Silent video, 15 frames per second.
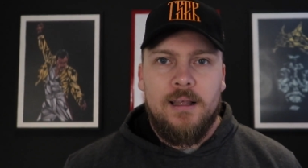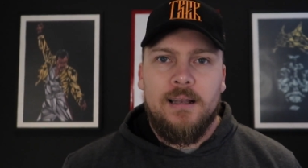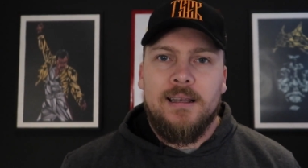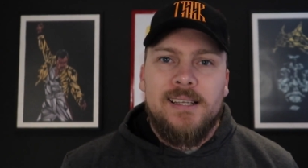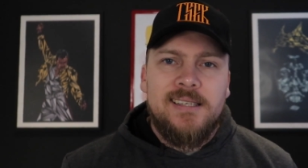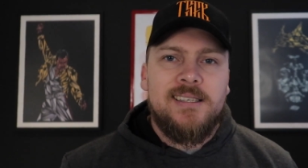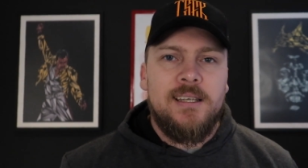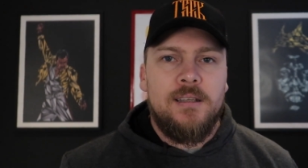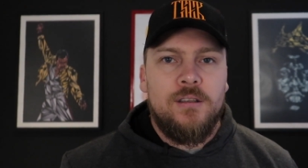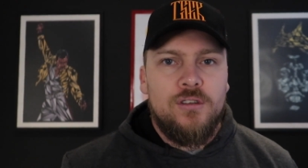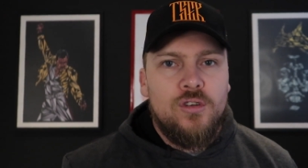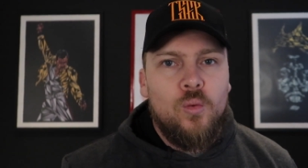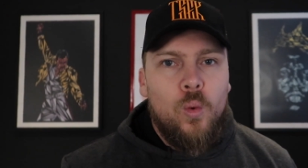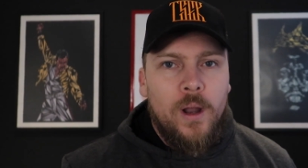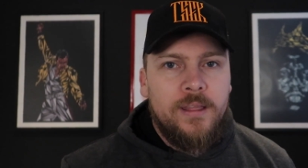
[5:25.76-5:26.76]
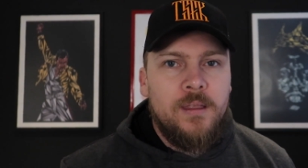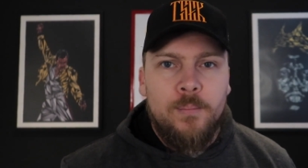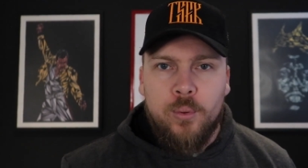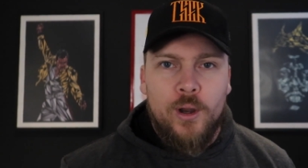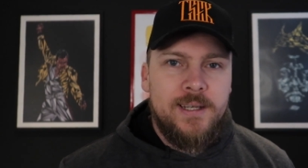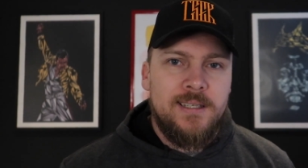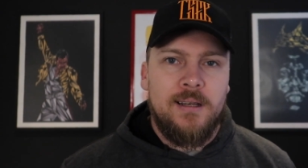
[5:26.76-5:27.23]
Listen to what the
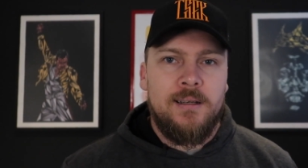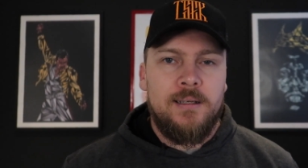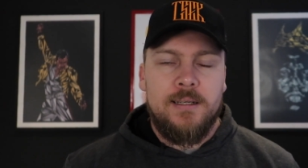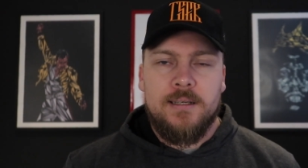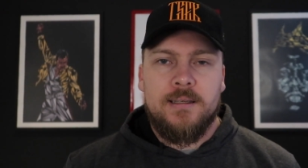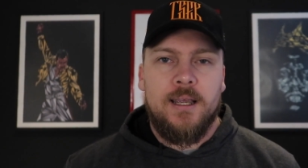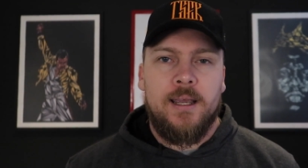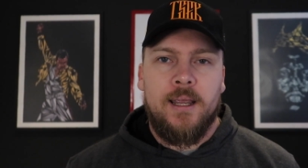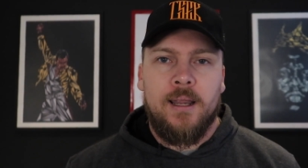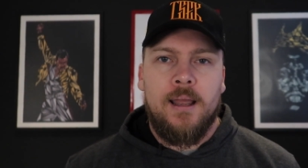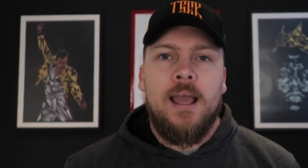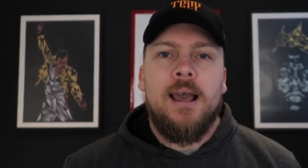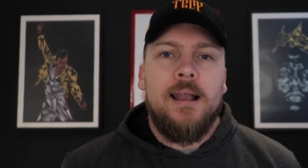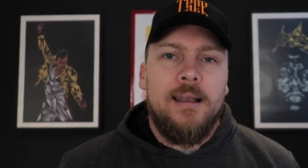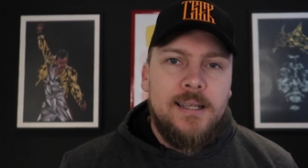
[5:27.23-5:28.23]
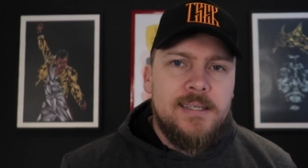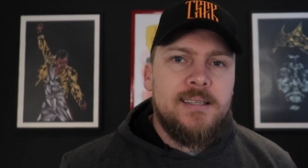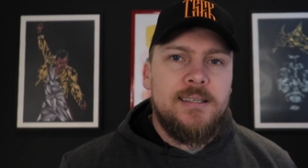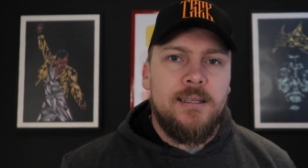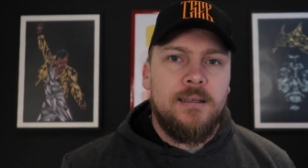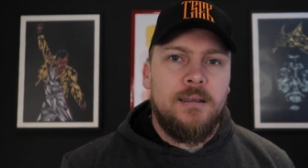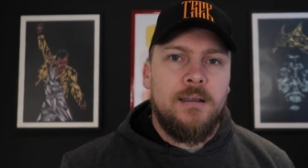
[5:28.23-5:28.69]
president is saying.
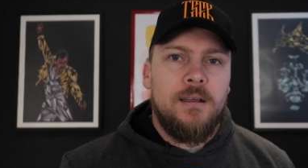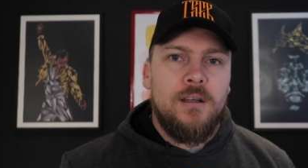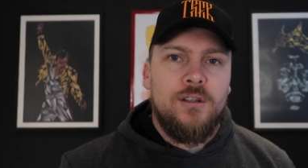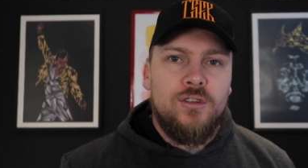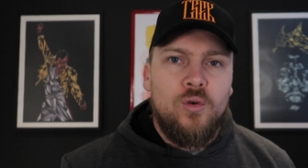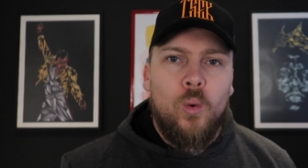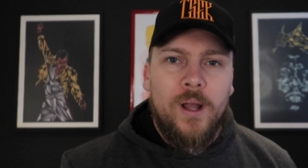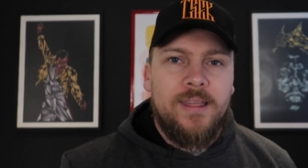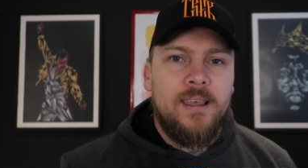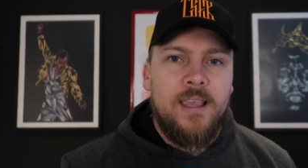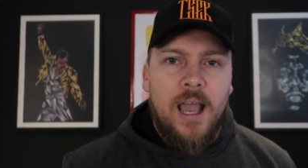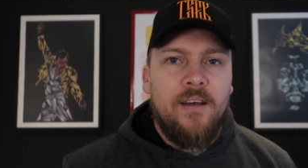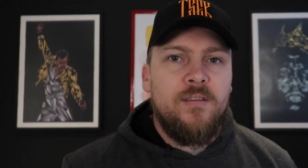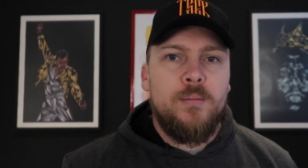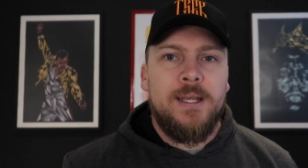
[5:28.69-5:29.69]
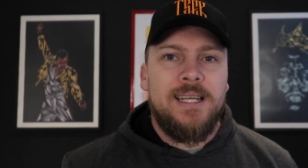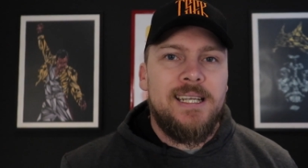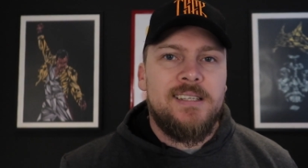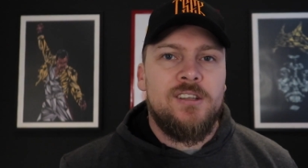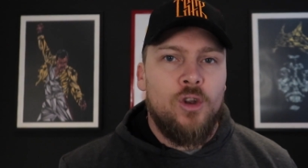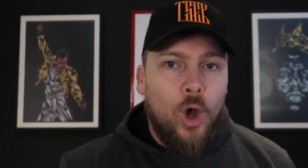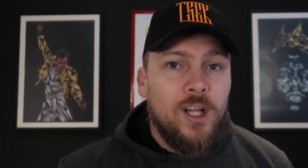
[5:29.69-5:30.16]
Listen to what the government
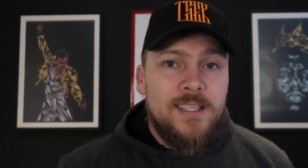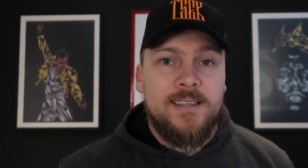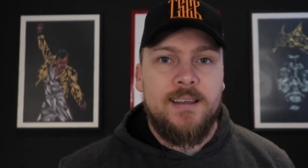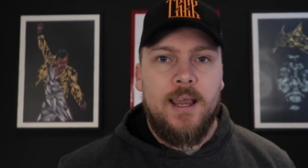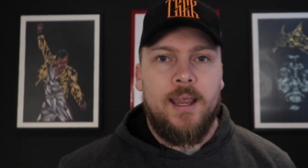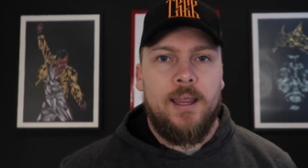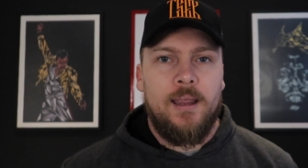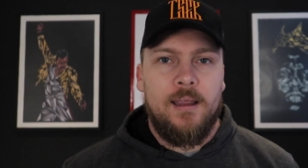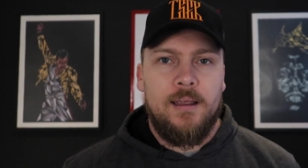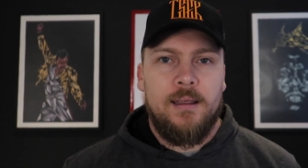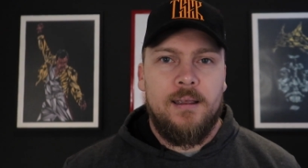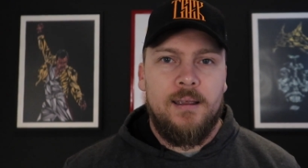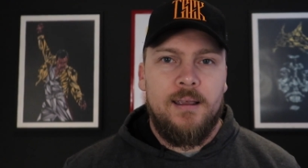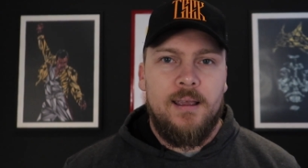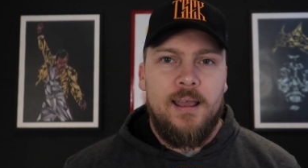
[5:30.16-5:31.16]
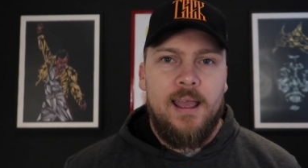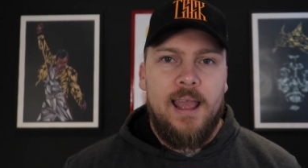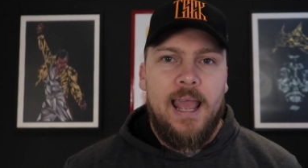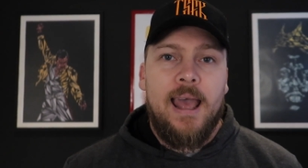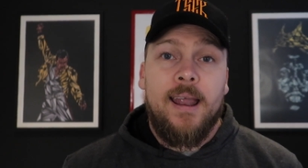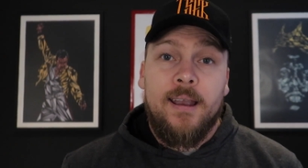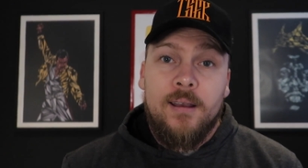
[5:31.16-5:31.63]
is not saying.
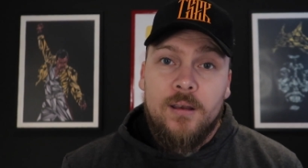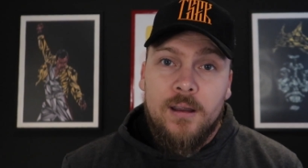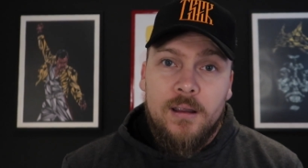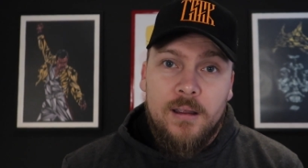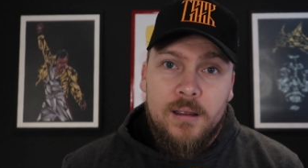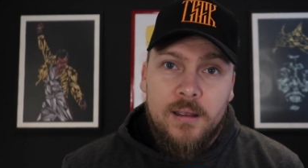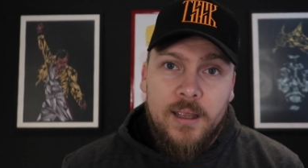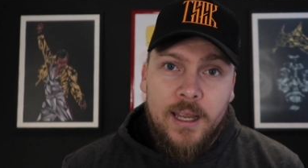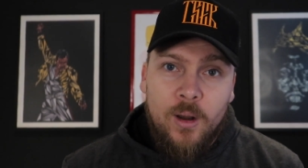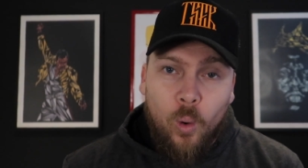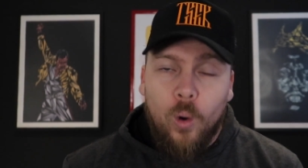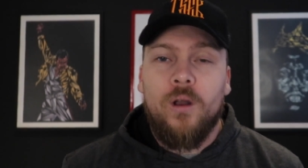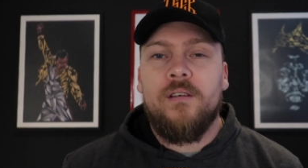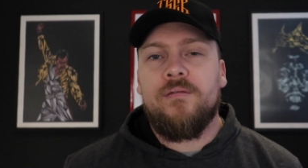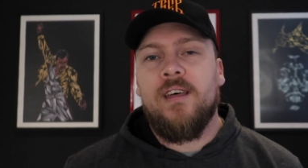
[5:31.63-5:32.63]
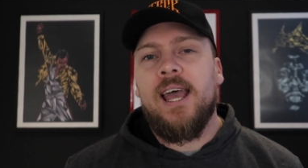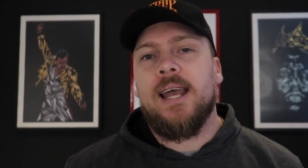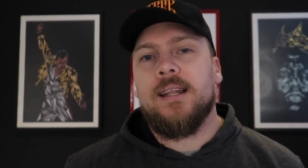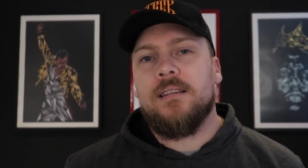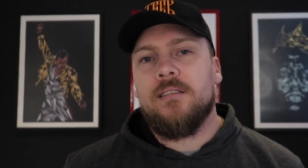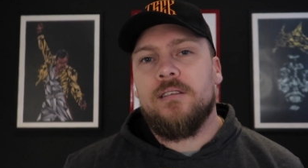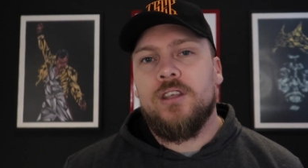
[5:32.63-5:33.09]
And in all of
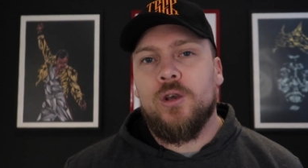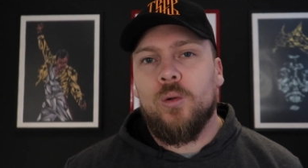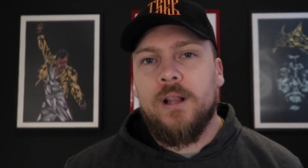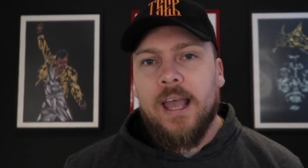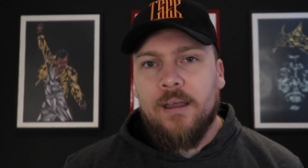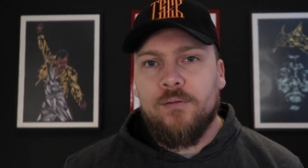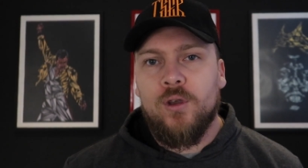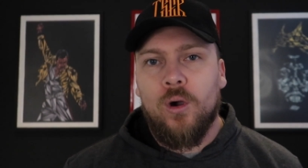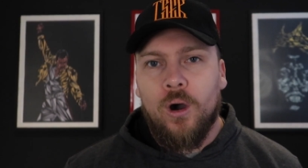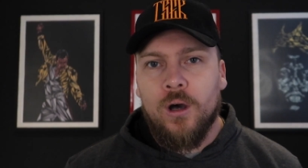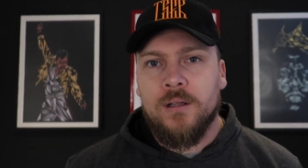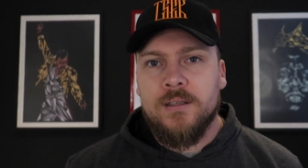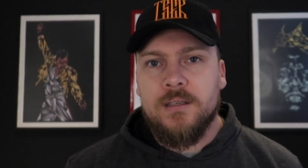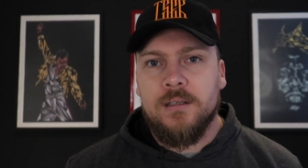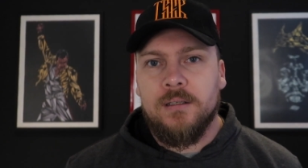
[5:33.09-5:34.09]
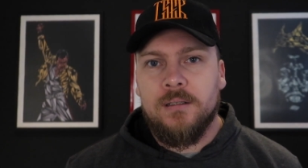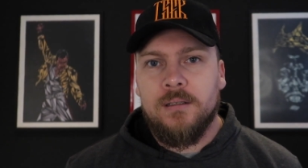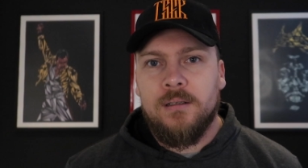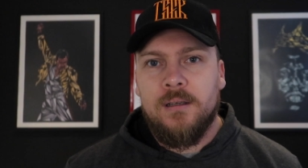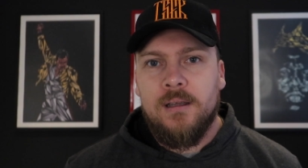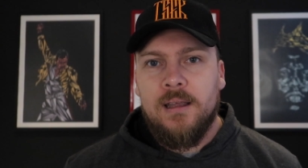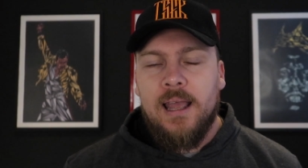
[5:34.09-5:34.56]
that, you will have your answer.
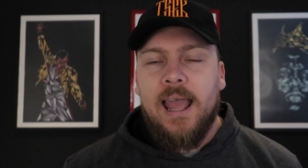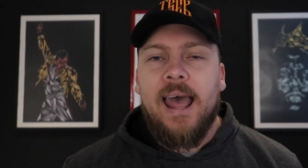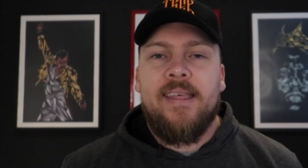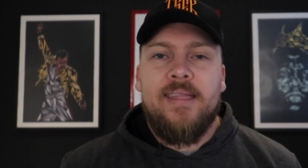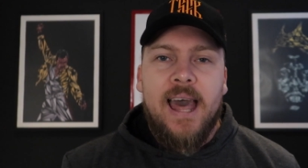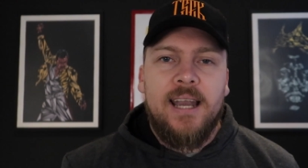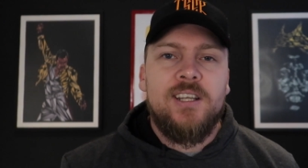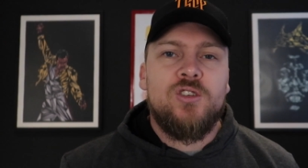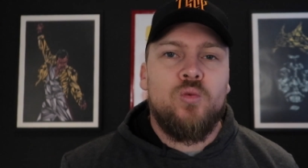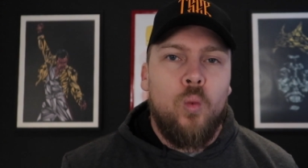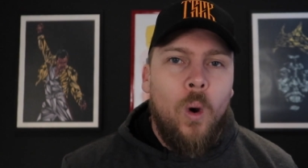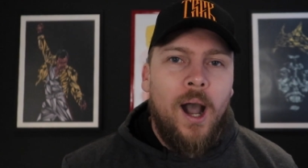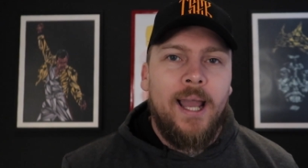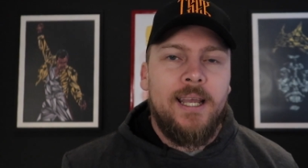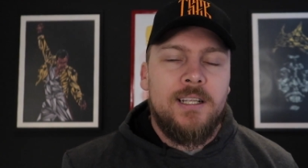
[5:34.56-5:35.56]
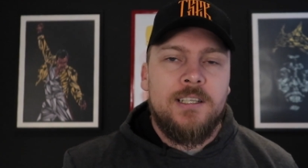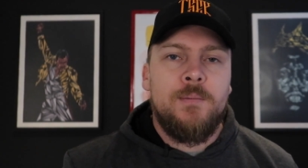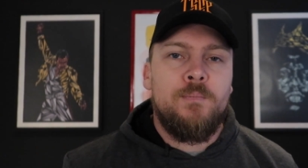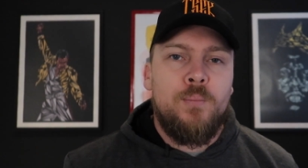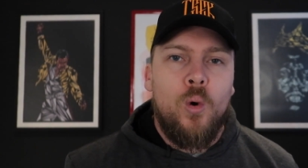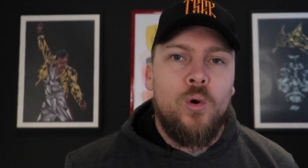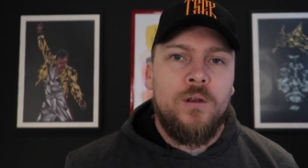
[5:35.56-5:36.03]
And that is why it's
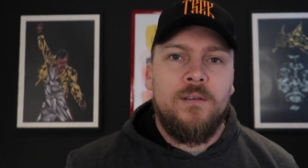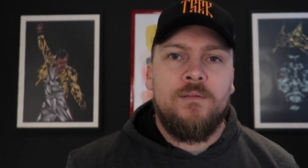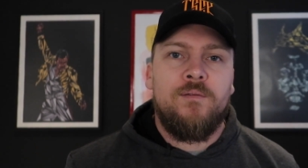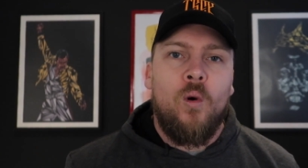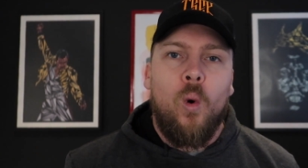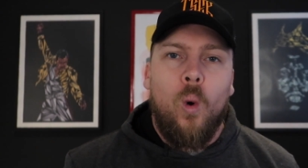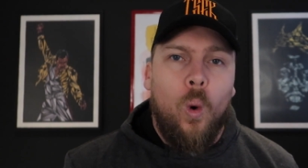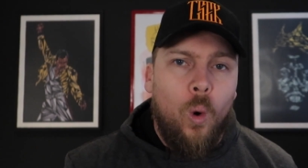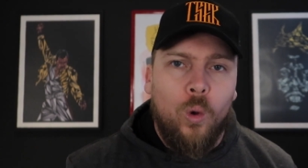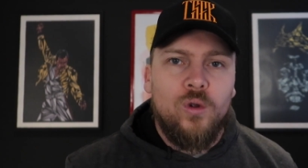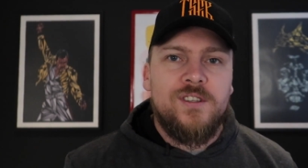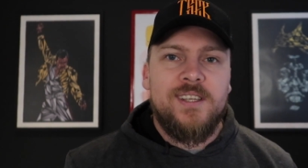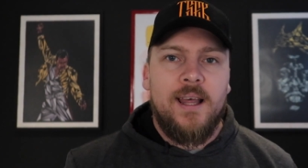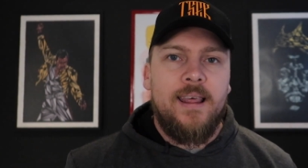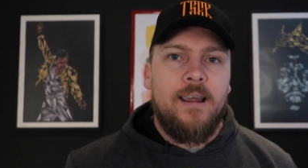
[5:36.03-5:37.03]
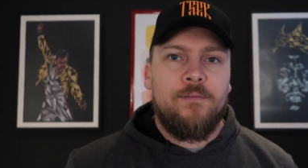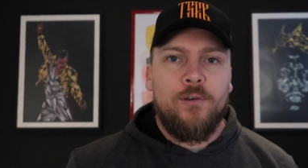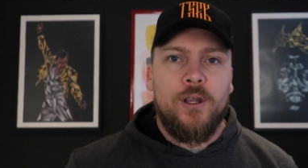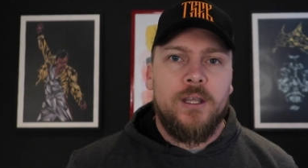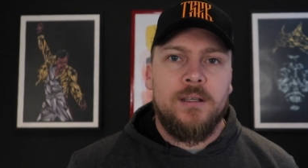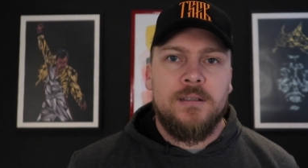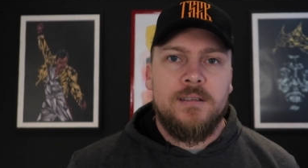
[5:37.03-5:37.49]
important for all South
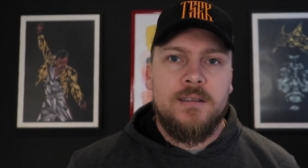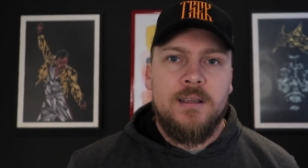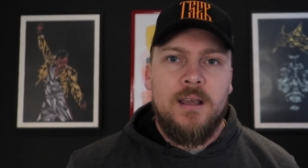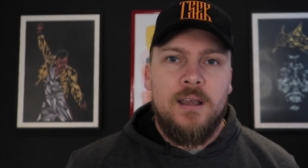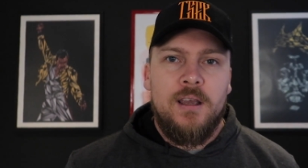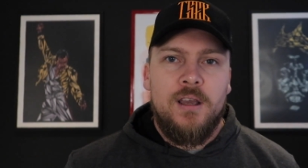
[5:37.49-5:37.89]
Africans